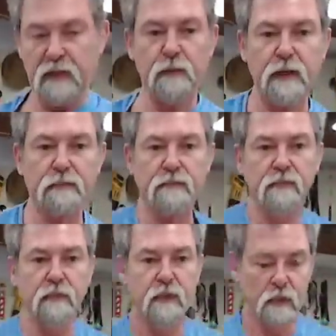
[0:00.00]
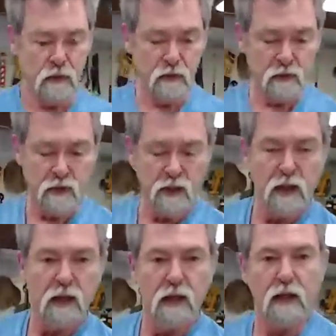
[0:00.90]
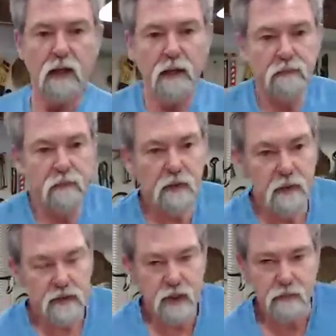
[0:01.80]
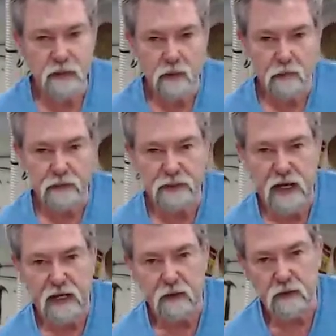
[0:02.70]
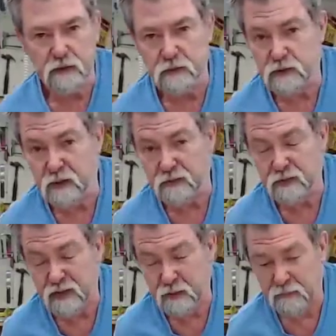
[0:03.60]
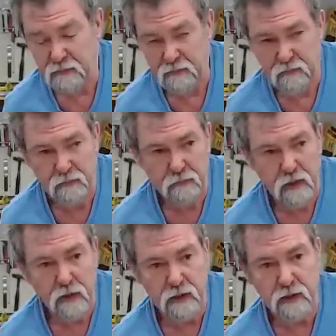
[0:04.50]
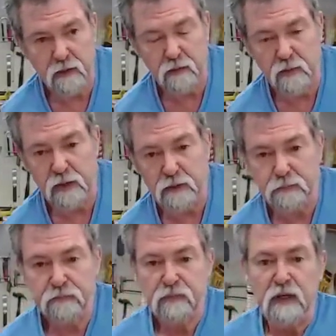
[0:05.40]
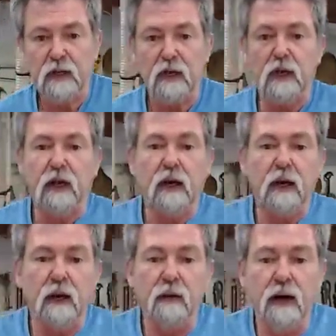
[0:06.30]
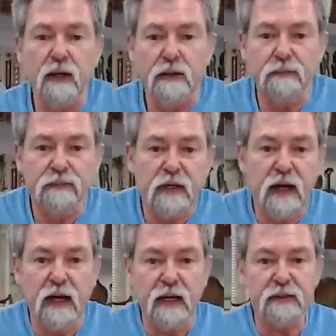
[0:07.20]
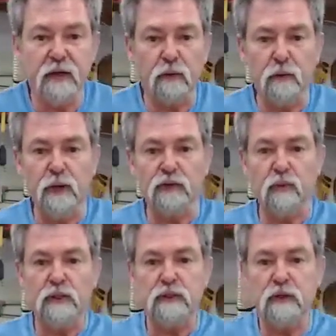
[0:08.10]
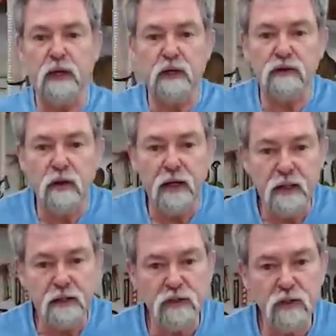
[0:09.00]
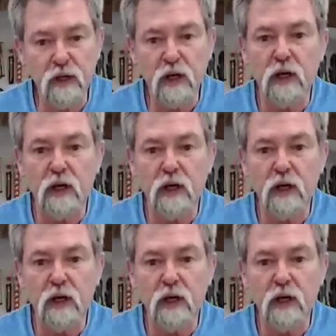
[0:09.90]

There we go. It's going to be a little bit daggy because I'm just going to throw that behind there at the moment. All right. Arlec sell remote switch in Australia. Yes,